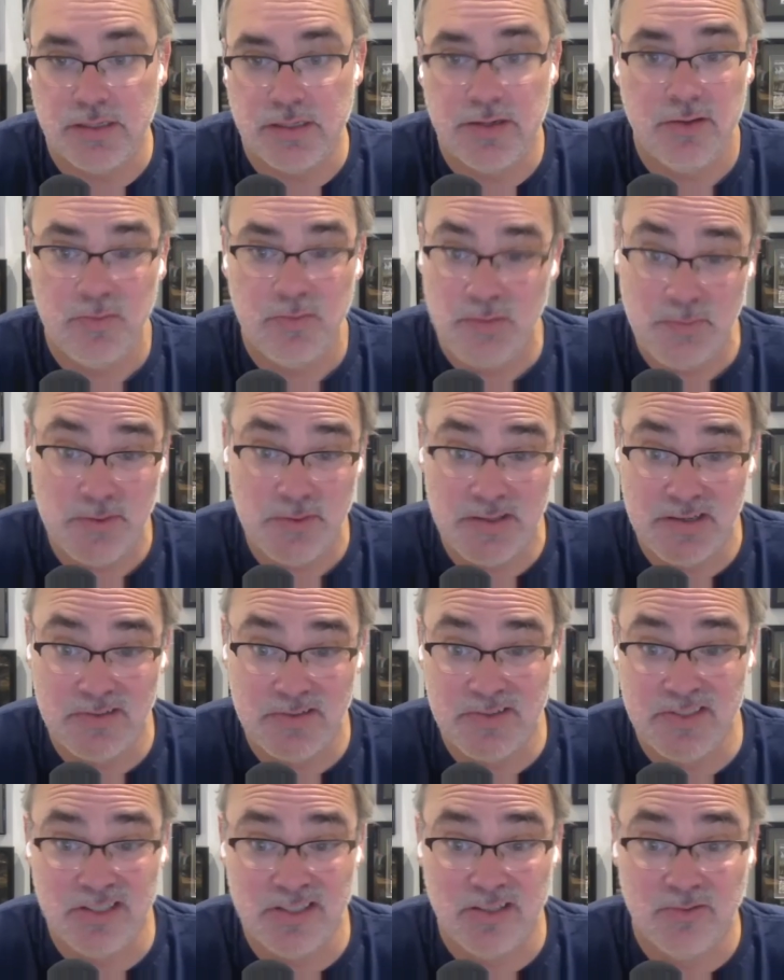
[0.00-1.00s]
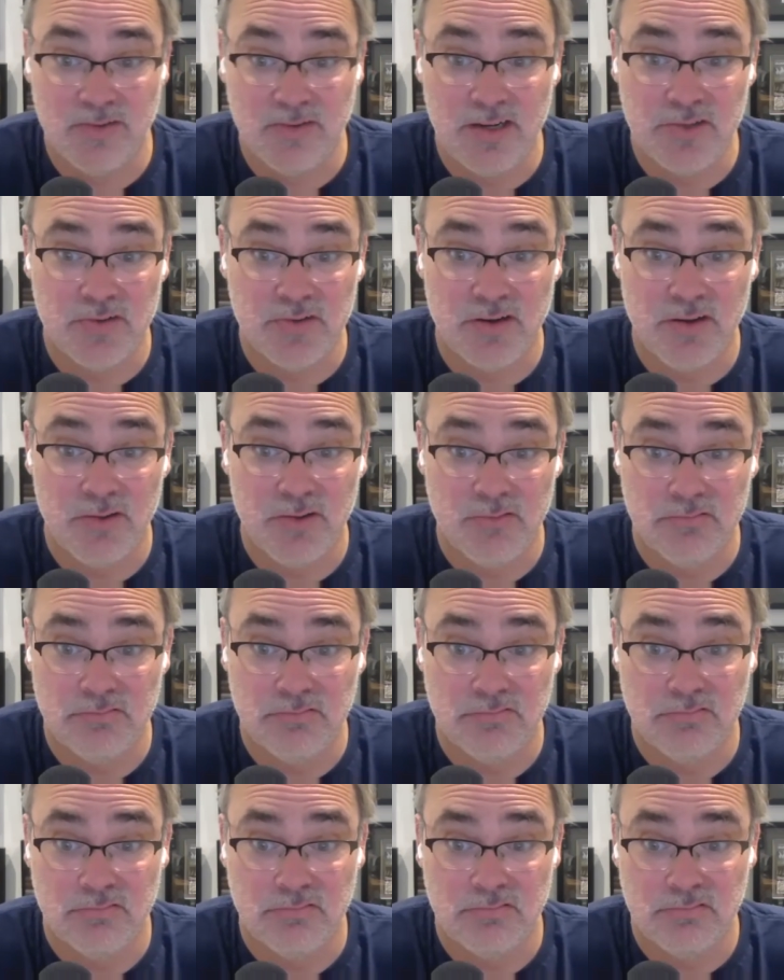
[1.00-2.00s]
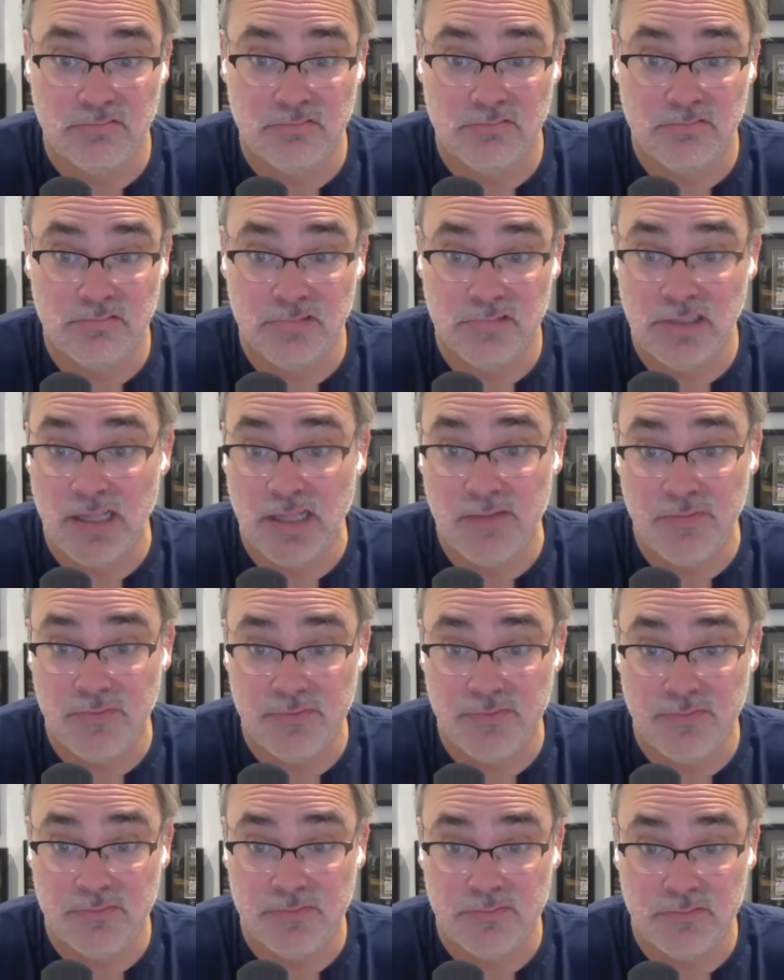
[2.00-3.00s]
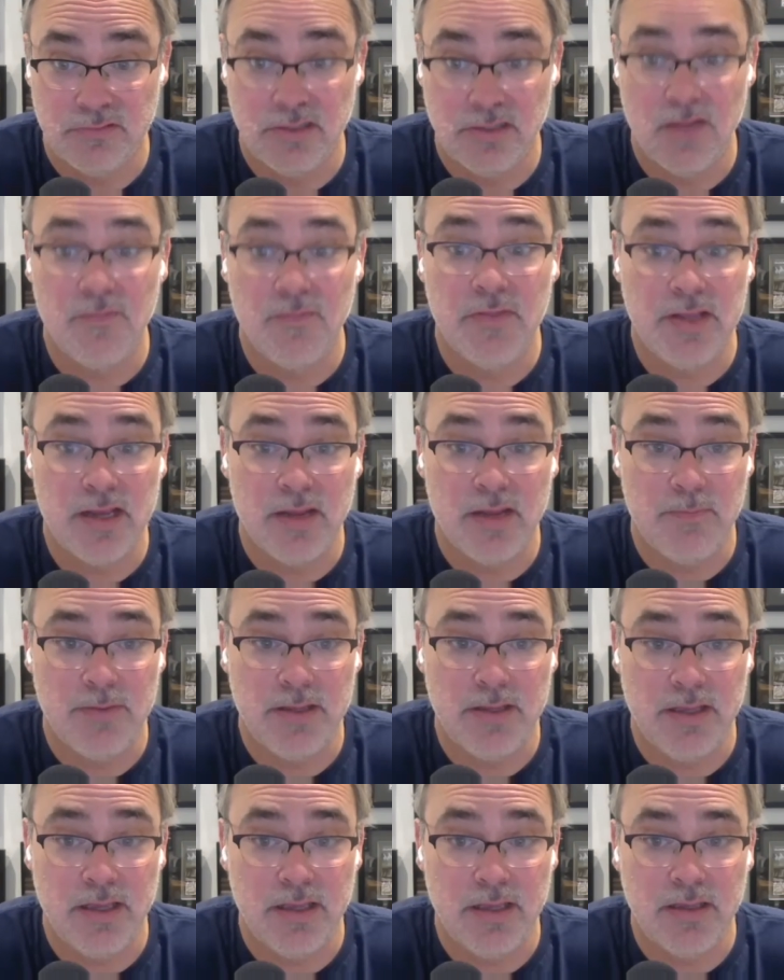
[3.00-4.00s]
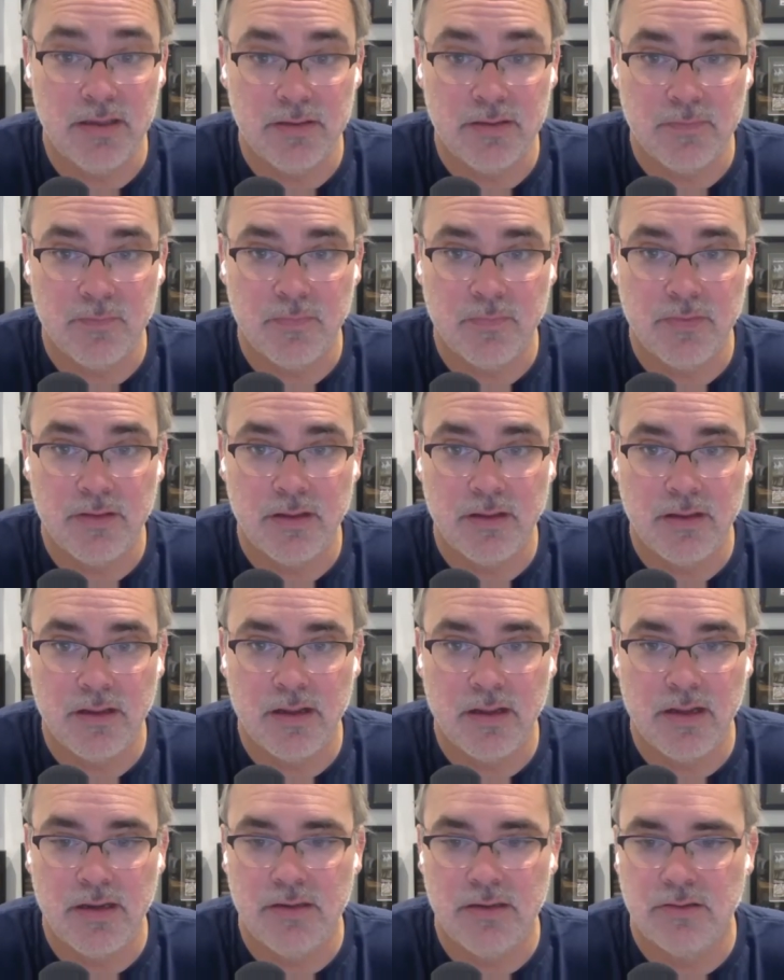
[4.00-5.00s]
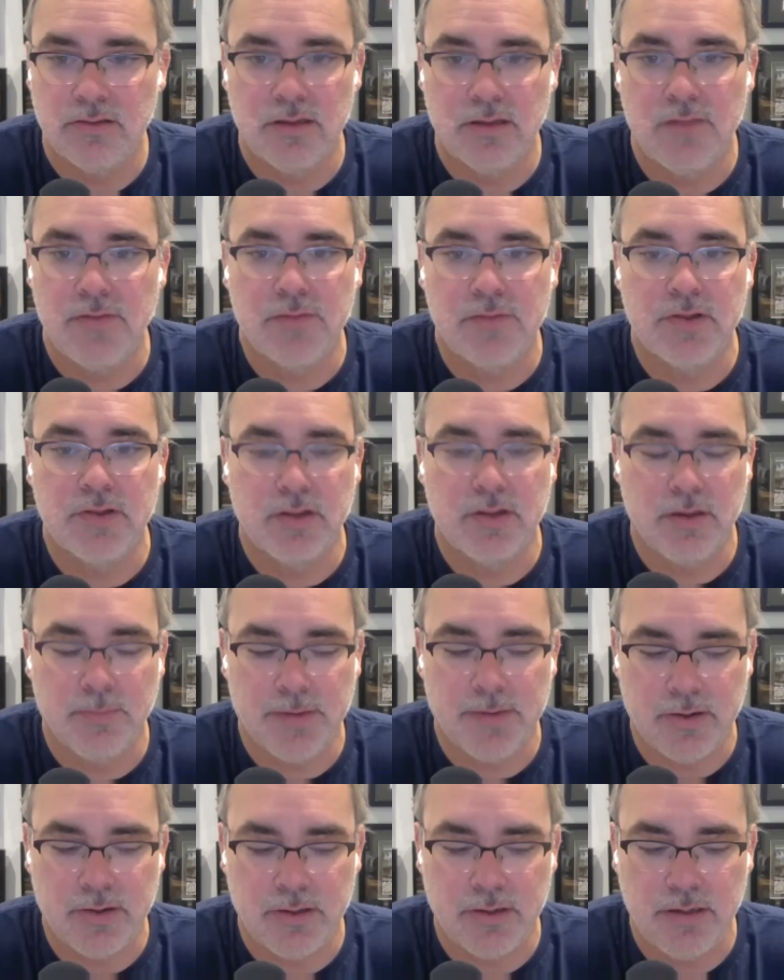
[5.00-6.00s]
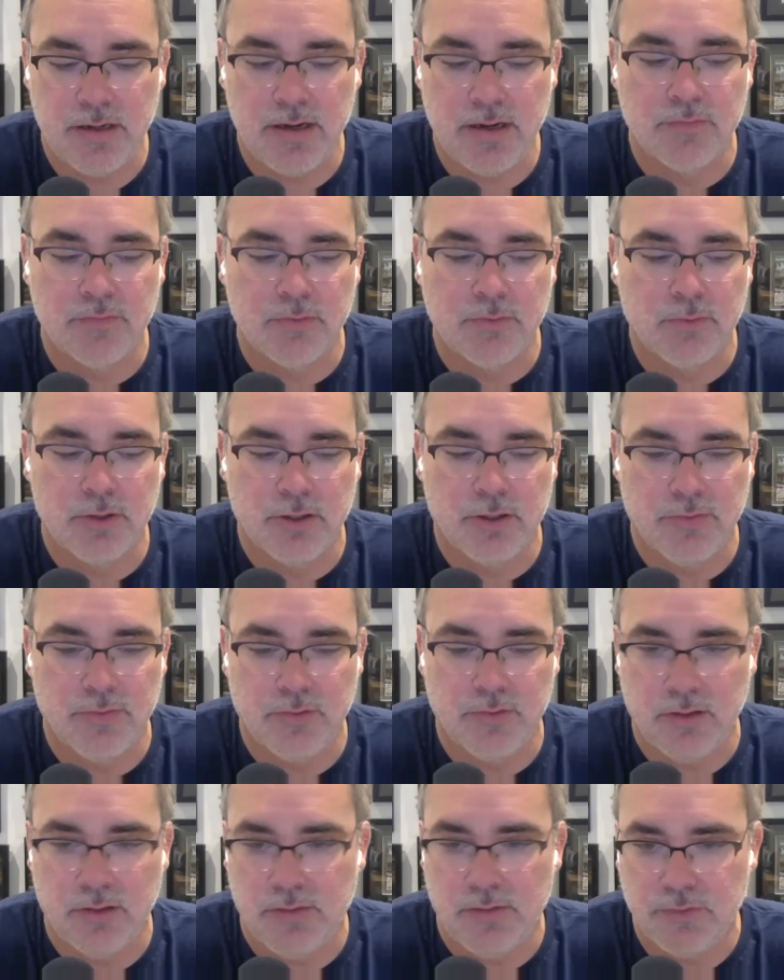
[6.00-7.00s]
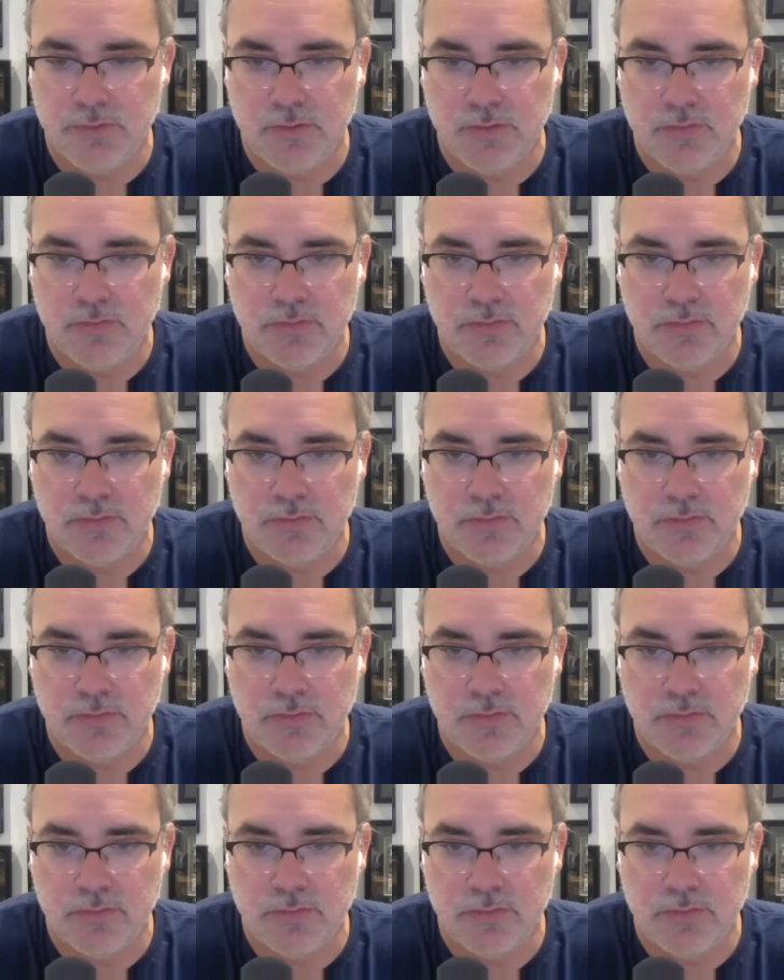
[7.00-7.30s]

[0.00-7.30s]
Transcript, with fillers: I know the people that are still at Retro love love the IP and love everything about it, and everyone on there loves it.